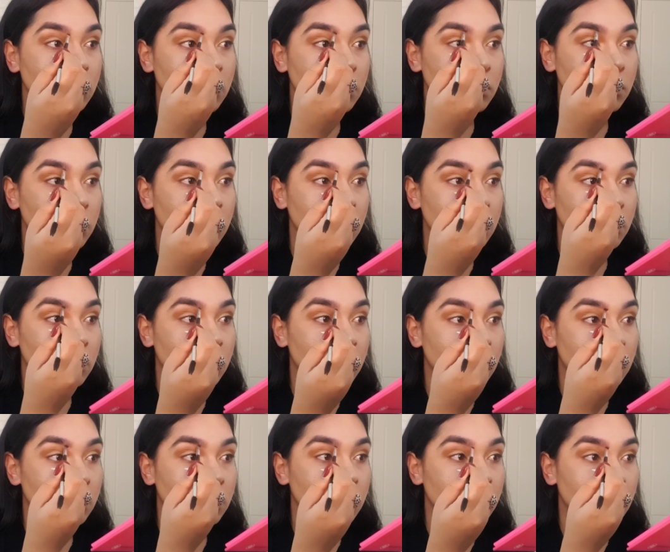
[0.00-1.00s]
and
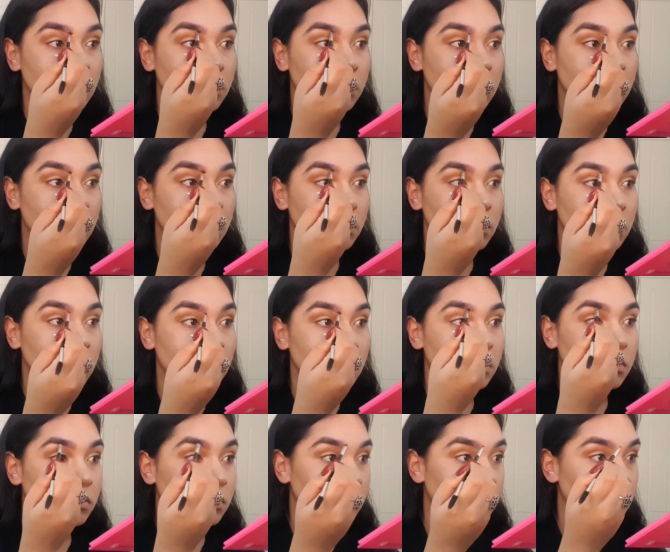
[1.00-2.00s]
we do the
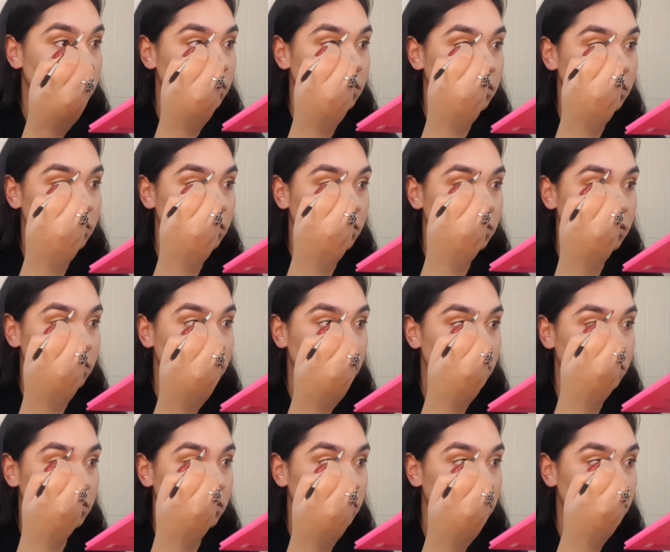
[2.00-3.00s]
same to our
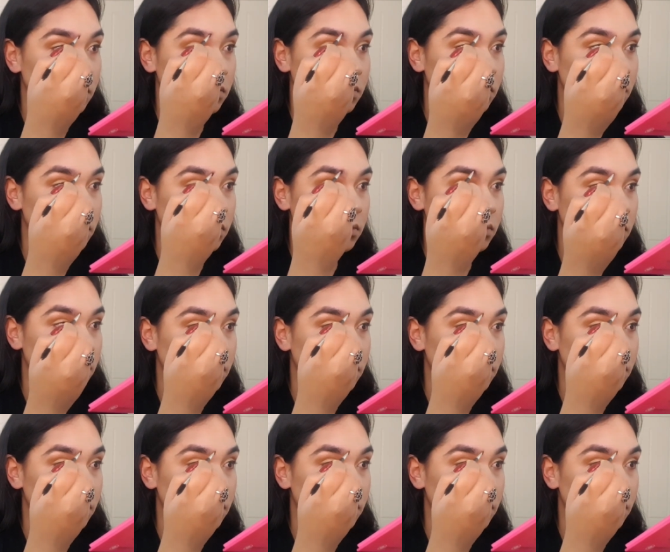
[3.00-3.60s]
other brow.